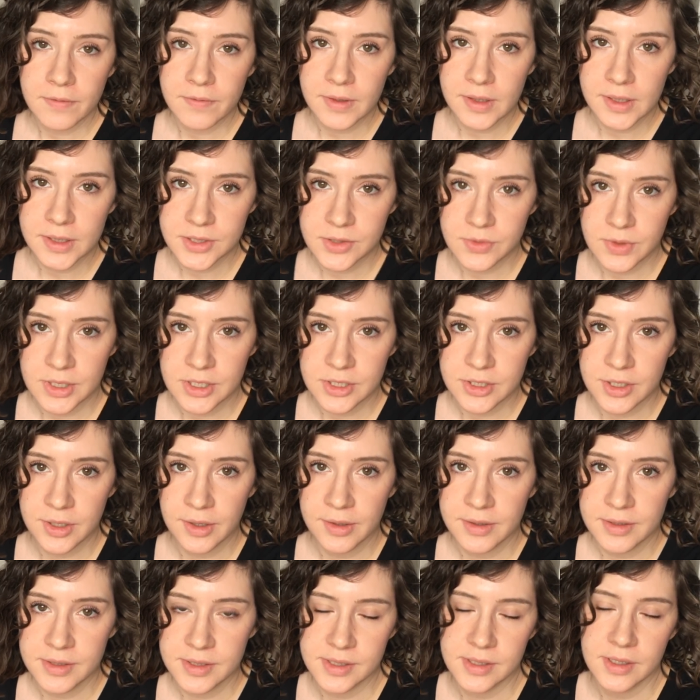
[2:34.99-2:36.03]
of
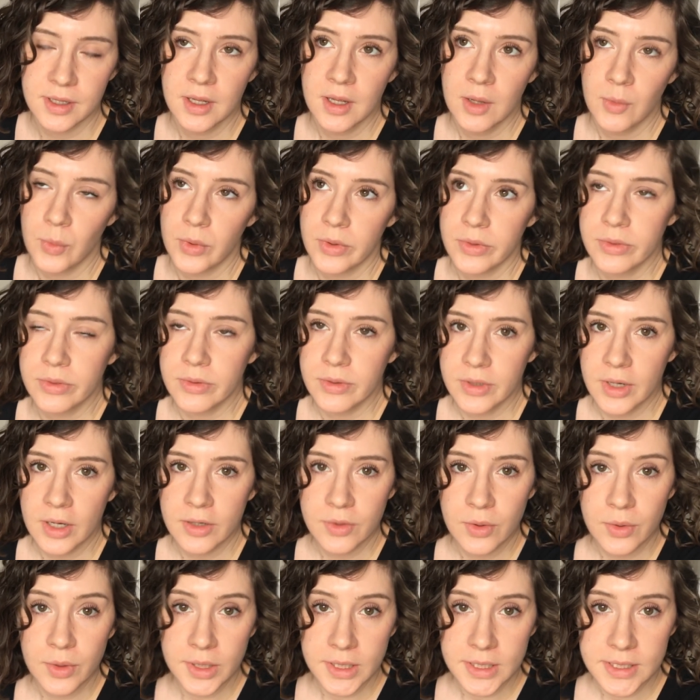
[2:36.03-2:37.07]
illustrations. Well, they're not
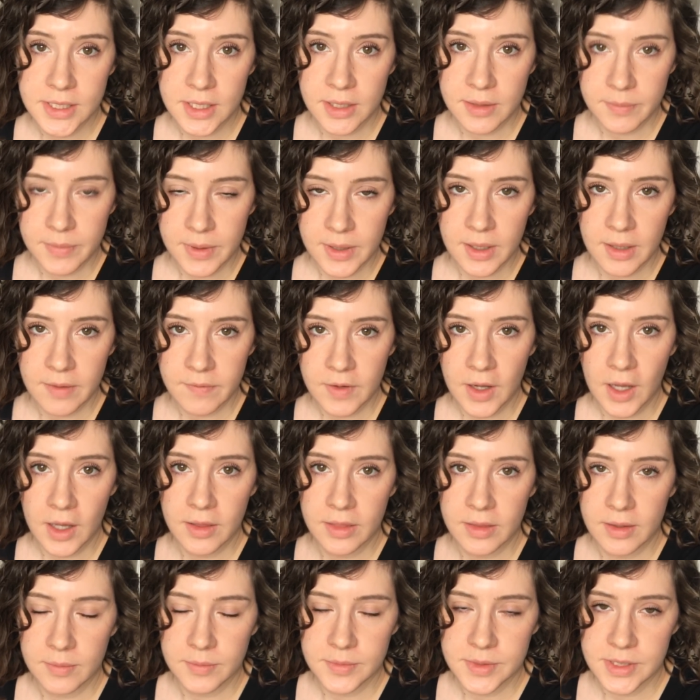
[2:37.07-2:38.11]
totally done, but I've gotten
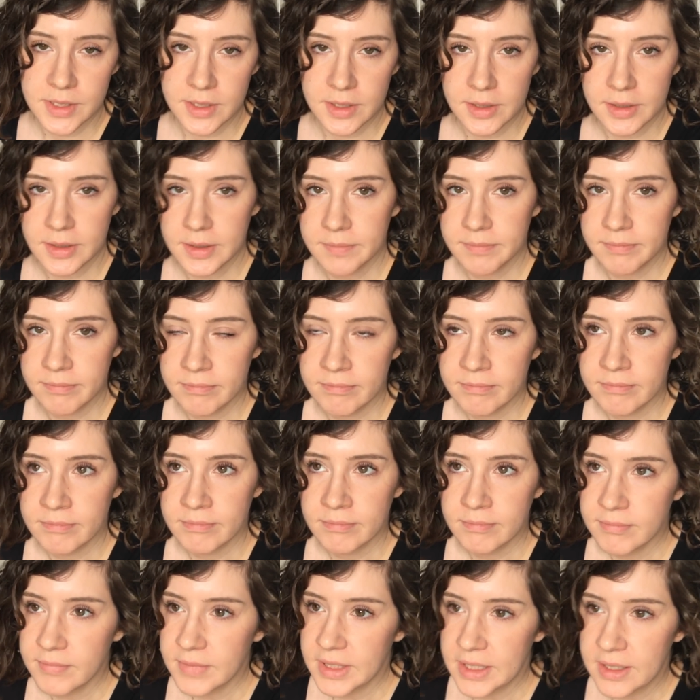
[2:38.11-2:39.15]
them to
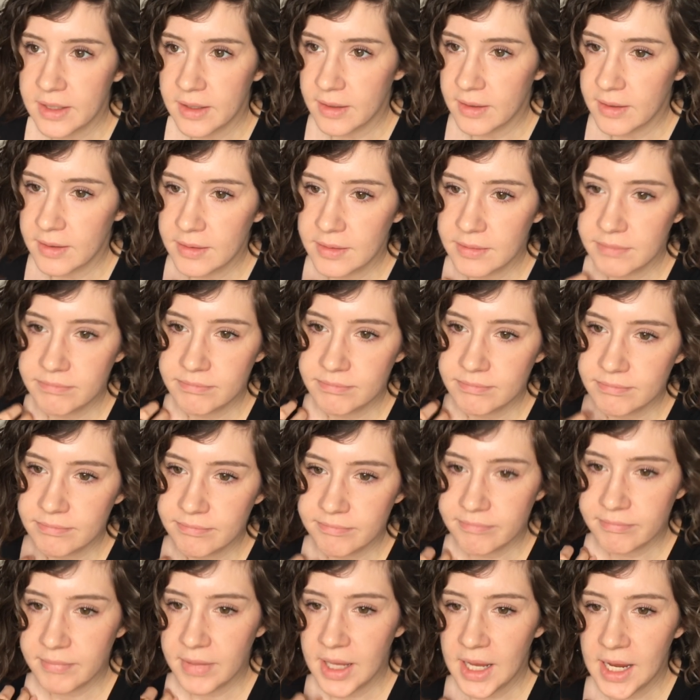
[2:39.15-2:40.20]
like a uh,
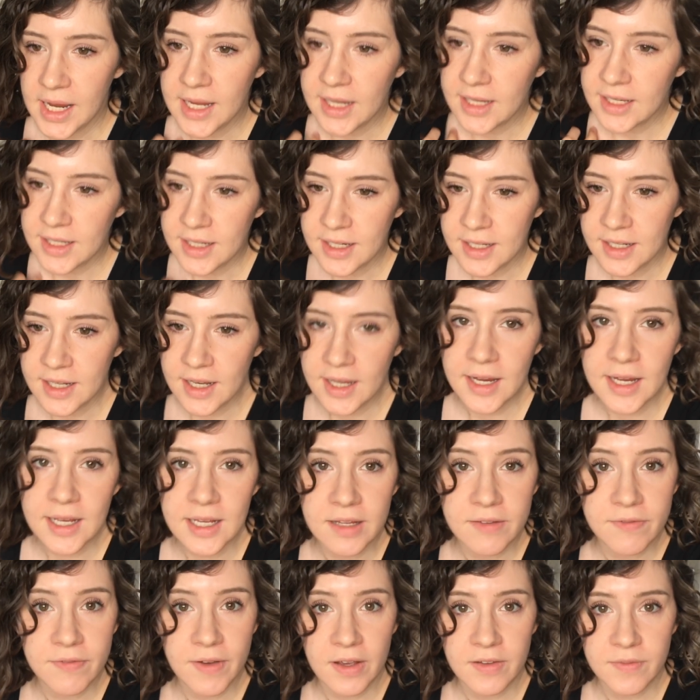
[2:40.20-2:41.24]
80
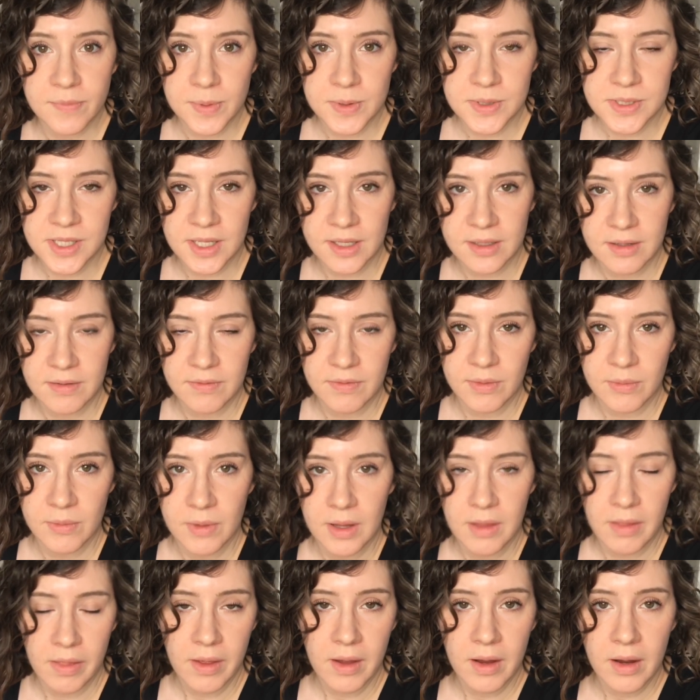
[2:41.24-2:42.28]
to 85% of the
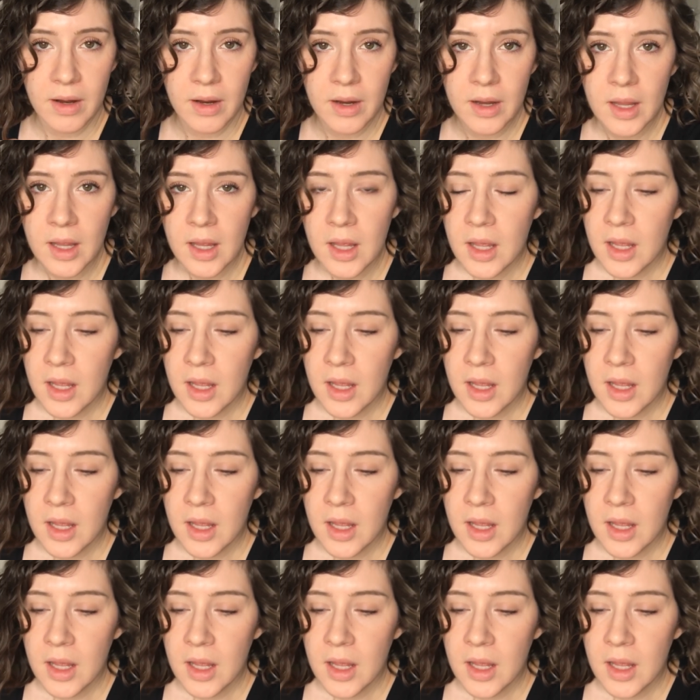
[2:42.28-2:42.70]
way there.